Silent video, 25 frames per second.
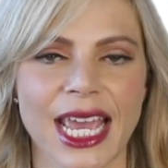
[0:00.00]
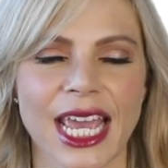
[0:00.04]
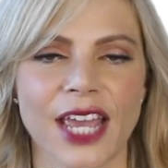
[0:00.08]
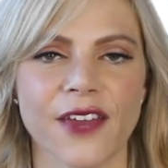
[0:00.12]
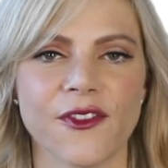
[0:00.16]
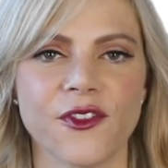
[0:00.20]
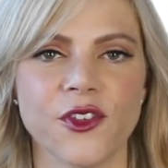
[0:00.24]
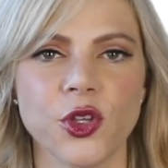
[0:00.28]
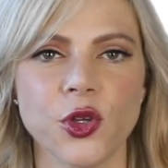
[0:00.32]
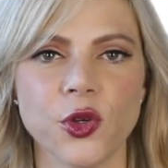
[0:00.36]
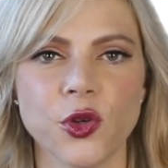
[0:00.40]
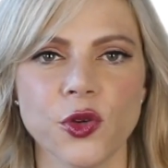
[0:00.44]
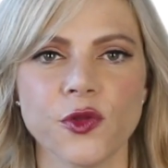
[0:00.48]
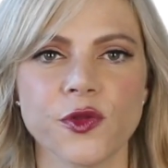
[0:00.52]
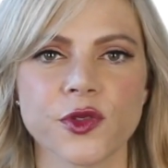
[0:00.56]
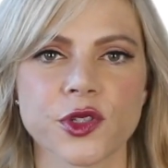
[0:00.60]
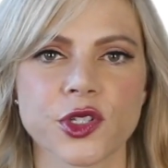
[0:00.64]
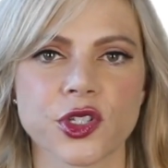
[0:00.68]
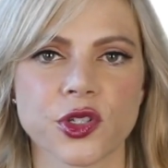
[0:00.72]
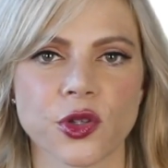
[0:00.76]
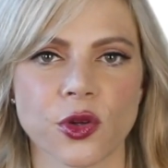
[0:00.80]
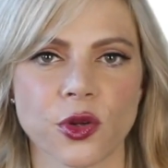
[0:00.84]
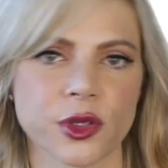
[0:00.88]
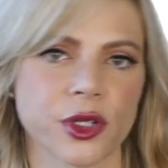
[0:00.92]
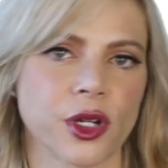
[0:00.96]
If you've
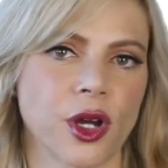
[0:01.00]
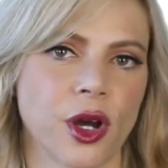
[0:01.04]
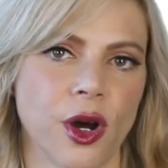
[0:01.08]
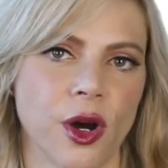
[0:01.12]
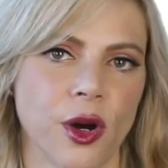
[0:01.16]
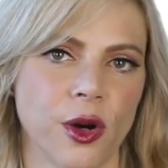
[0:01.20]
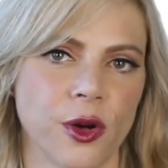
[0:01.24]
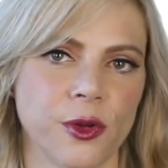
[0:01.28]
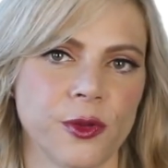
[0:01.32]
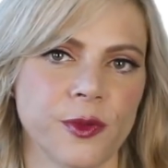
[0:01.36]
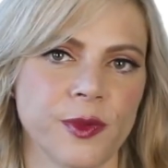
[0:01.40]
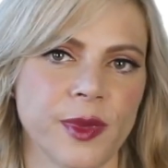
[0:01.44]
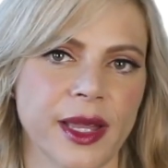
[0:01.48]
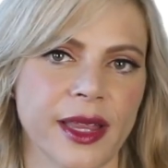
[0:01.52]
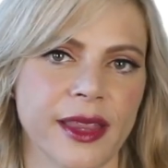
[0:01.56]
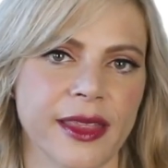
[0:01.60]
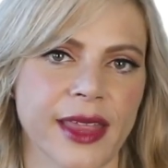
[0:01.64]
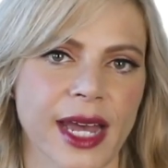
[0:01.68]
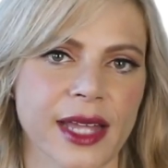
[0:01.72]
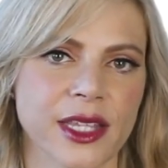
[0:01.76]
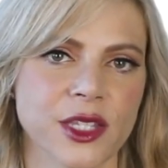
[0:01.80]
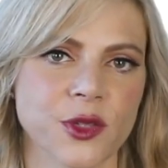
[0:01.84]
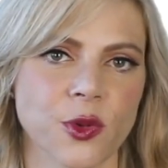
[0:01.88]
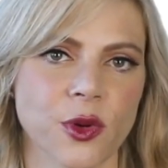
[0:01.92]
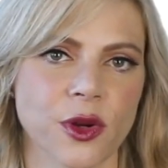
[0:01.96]
sold a home,
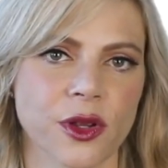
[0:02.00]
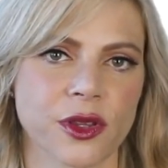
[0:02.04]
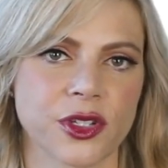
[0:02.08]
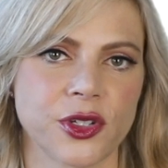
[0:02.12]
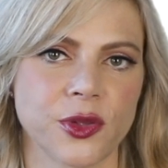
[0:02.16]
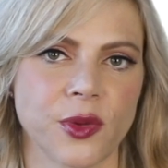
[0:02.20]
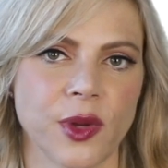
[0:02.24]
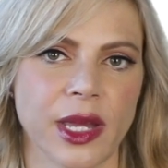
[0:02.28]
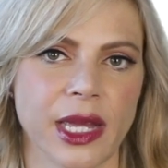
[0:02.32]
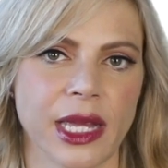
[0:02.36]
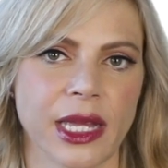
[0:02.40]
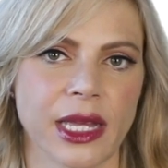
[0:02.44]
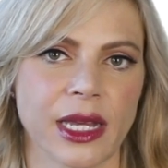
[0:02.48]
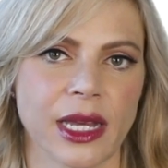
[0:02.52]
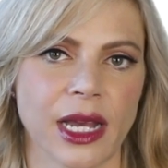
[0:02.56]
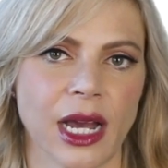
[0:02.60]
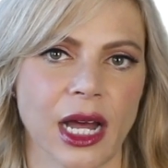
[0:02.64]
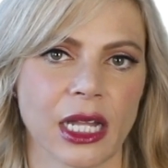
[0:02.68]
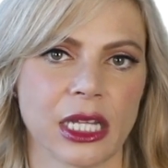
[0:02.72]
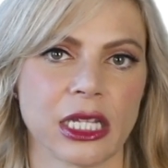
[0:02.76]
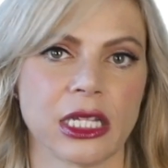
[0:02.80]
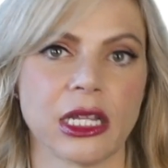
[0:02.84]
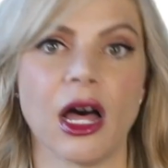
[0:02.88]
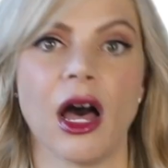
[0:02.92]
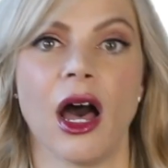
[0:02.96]
that's worth doing
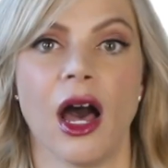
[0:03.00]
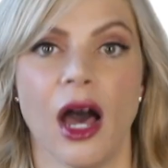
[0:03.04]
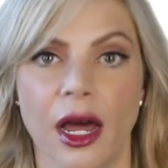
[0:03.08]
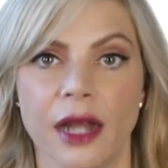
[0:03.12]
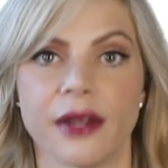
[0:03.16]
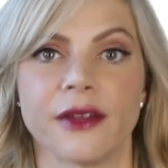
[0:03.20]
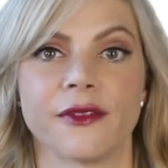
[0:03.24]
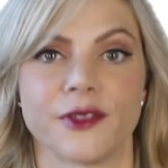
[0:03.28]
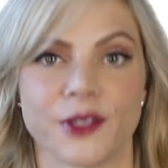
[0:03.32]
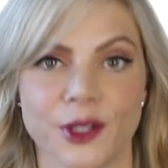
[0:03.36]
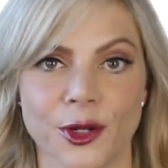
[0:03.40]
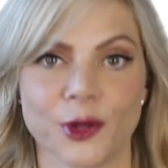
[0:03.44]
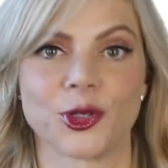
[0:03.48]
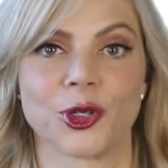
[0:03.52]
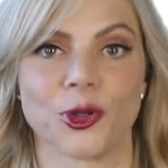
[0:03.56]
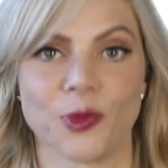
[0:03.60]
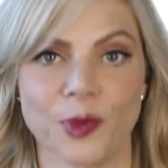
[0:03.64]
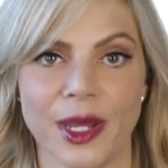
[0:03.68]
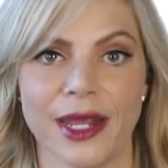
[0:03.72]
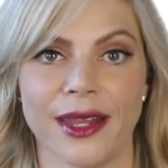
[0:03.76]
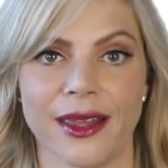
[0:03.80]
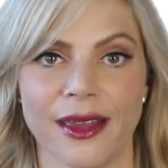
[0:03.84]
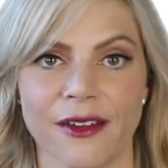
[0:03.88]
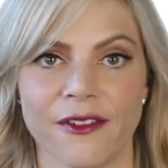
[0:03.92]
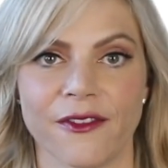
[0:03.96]
a lot of social
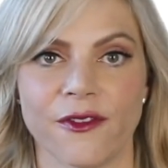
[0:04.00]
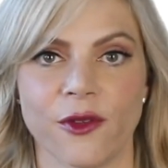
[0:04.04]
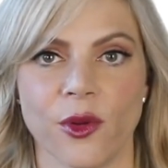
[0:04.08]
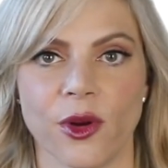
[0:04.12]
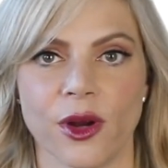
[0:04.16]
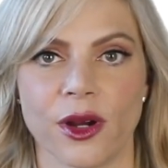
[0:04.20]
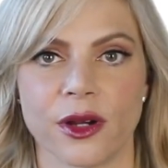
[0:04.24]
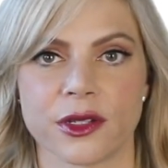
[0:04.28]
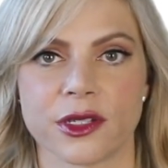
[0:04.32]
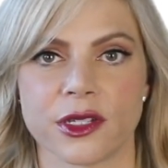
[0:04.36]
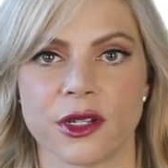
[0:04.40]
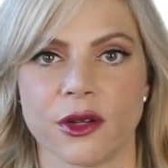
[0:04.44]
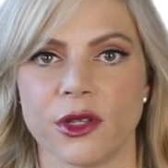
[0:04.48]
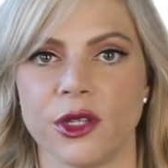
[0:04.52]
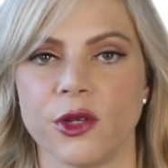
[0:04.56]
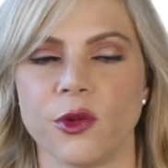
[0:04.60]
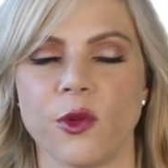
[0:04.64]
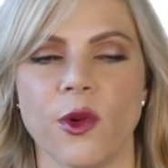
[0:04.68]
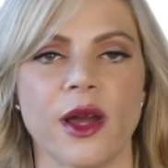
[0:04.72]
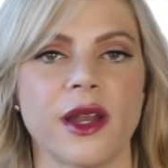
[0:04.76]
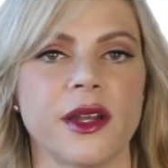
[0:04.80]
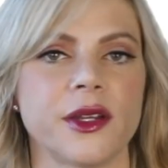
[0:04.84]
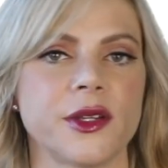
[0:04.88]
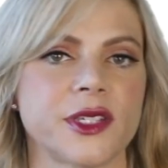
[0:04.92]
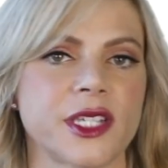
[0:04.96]
media for. So you
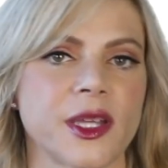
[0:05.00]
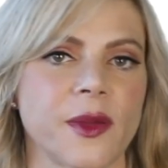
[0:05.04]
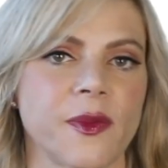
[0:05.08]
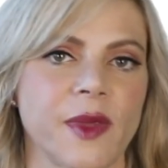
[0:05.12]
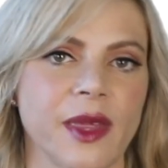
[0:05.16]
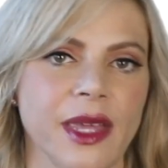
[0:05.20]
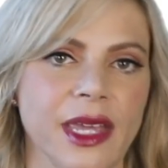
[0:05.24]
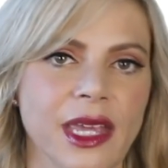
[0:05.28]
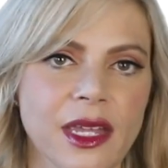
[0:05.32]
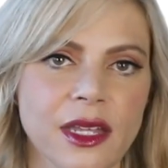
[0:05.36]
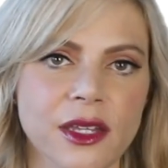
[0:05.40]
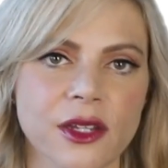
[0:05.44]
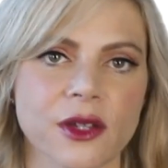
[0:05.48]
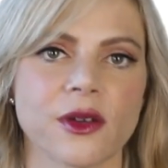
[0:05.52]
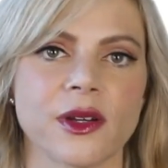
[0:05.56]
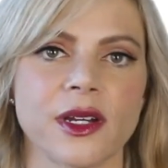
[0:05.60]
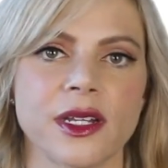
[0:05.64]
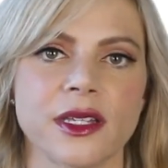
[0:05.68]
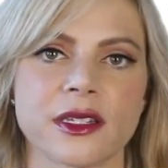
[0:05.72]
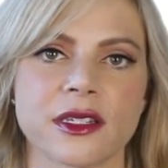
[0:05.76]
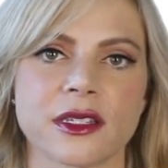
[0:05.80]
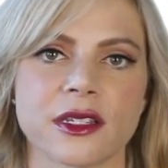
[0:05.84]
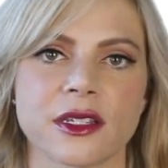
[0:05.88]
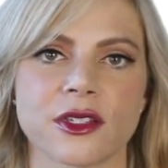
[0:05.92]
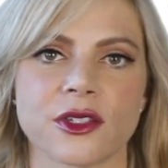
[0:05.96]
want to do something in your
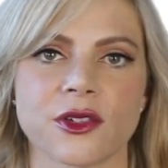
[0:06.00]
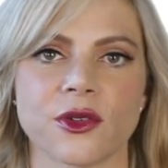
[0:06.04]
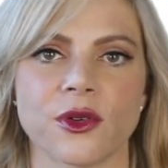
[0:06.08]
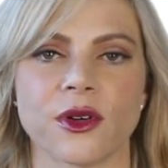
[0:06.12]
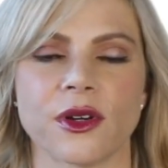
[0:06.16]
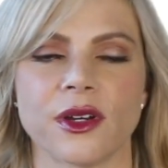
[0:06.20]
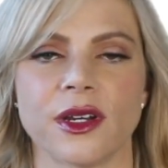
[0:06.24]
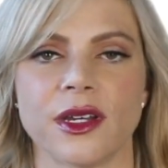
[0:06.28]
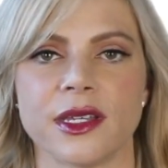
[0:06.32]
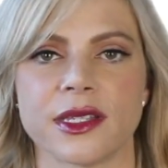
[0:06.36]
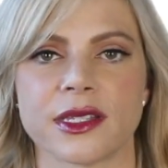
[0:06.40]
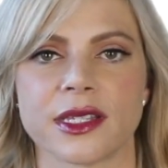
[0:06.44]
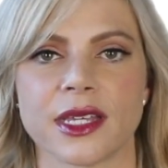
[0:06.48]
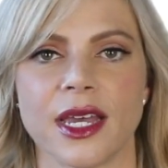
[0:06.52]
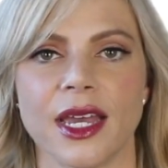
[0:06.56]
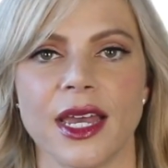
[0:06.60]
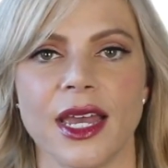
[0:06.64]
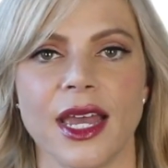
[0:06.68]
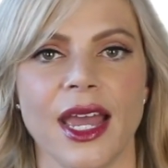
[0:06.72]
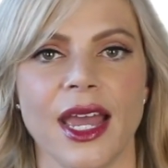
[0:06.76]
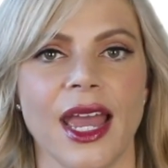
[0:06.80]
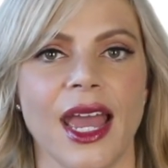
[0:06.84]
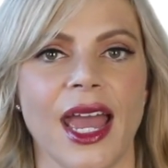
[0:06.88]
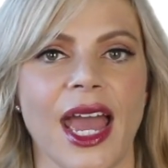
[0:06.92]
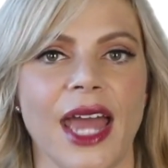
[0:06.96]
Insta stories,
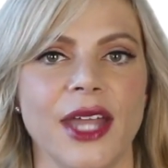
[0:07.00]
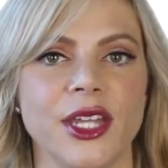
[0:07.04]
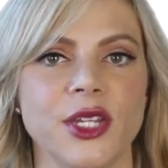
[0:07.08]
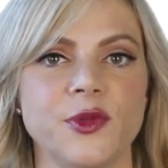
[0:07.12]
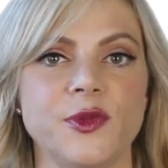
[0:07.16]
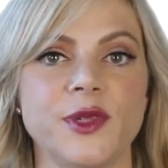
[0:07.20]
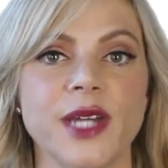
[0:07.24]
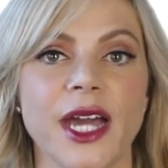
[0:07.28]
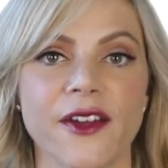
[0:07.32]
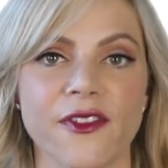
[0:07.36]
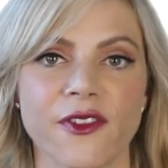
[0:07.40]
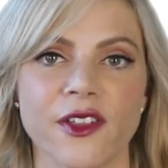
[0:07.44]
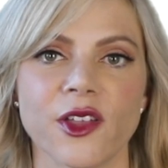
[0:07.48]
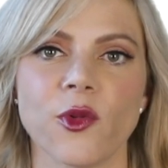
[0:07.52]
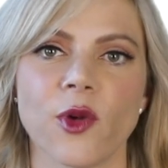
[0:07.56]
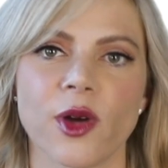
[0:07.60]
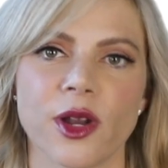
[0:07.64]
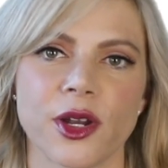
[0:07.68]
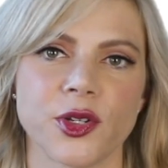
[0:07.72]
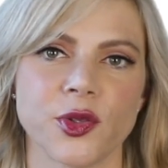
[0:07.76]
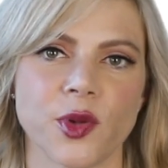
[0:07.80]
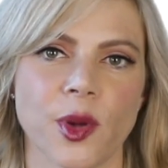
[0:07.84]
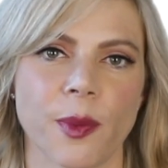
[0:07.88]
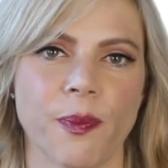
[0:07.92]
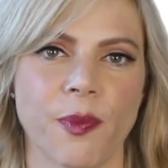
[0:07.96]
and you definitely
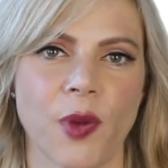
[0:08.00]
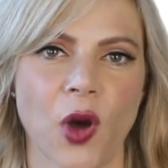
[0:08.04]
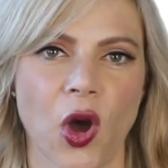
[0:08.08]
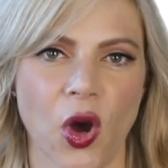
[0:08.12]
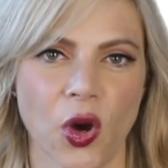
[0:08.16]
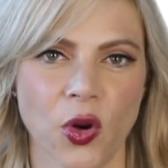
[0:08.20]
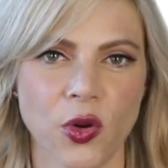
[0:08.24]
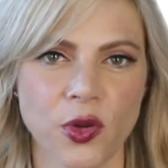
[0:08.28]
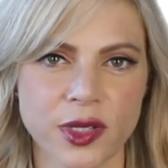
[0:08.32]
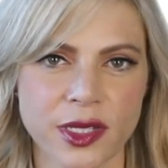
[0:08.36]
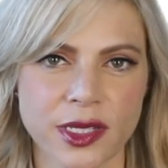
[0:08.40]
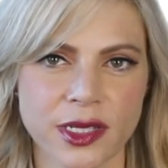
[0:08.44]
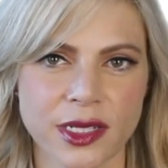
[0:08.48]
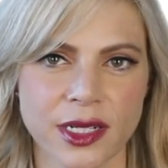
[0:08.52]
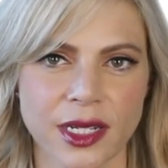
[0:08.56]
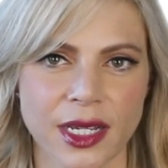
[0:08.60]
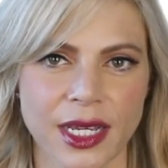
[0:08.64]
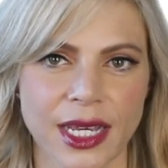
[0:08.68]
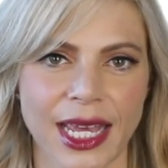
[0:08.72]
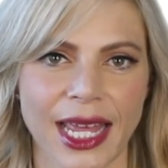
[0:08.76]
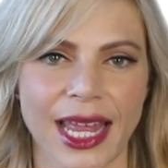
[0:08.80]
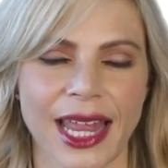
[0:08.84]
want to do a post.